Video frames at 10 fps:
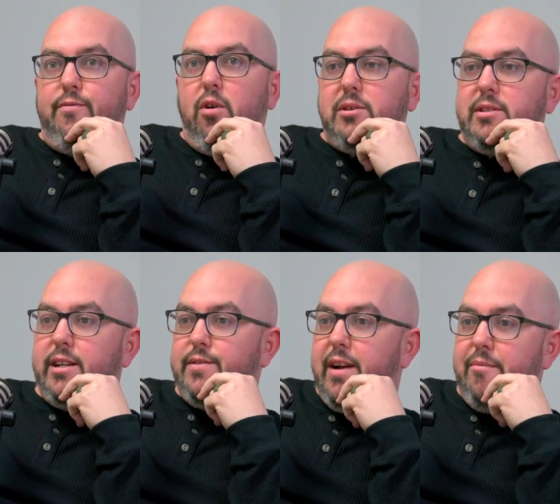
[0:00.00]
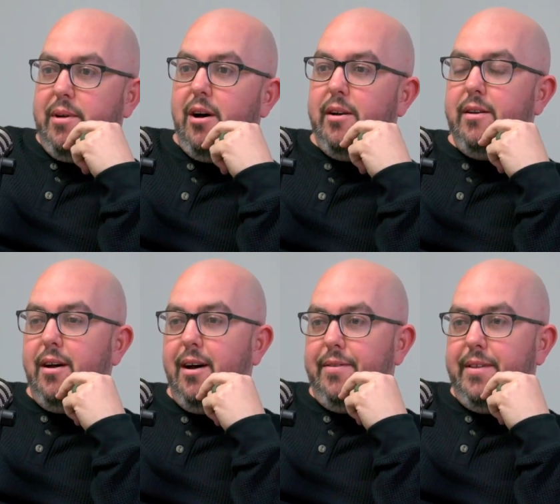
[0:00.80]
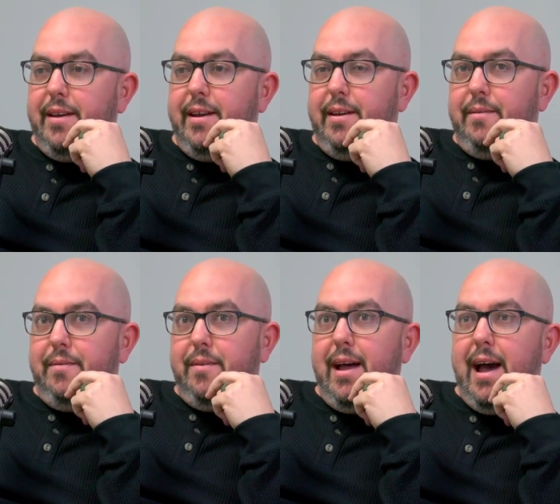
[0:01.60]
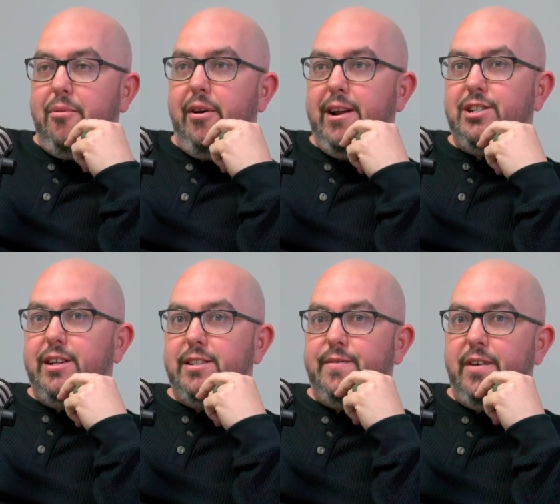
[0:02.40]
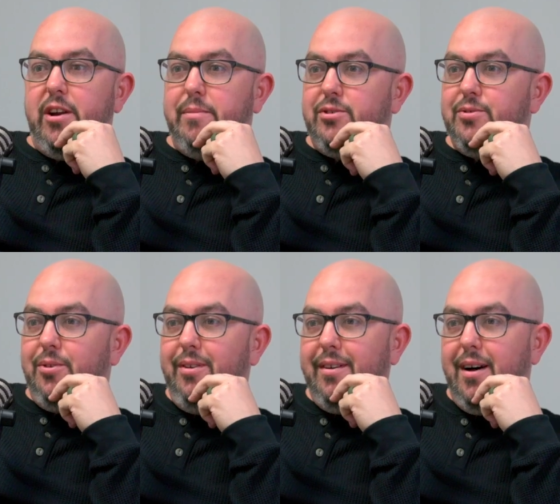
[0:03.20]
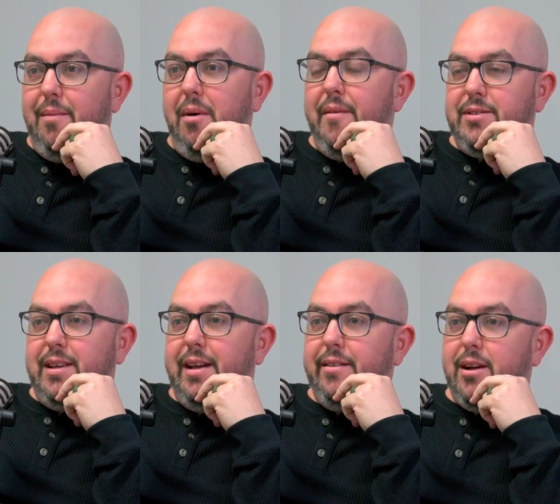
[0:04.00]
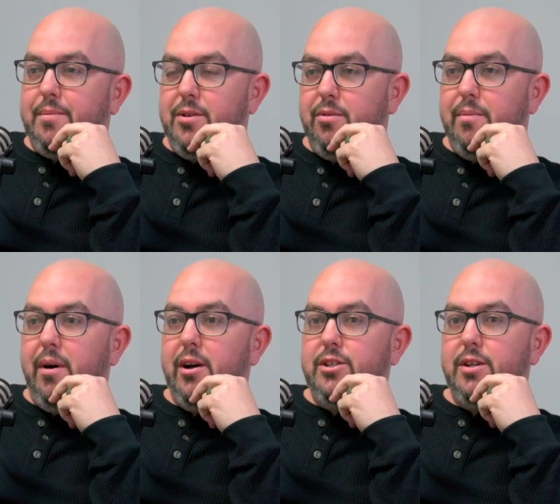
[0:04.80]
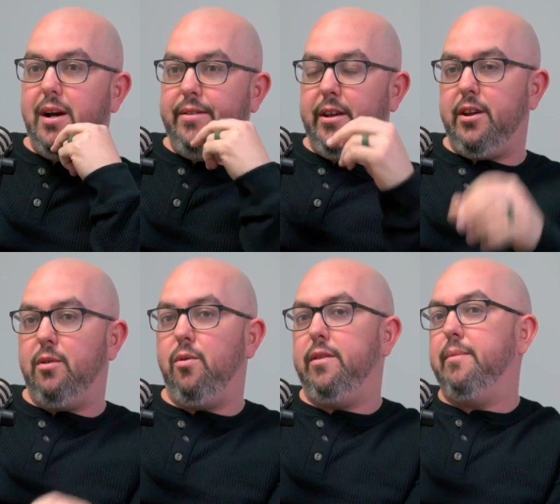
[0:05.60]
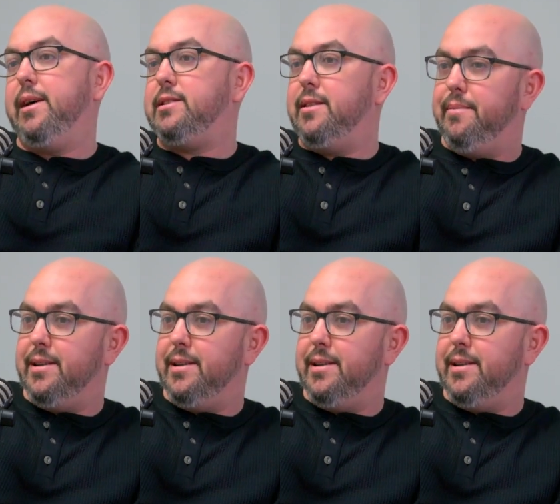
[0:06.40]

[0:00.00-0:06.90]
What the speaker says: and foremost, thanks for having me on. The admiration is very mutual. Obviously, I look up to you a bunch. I think you're one of the best in the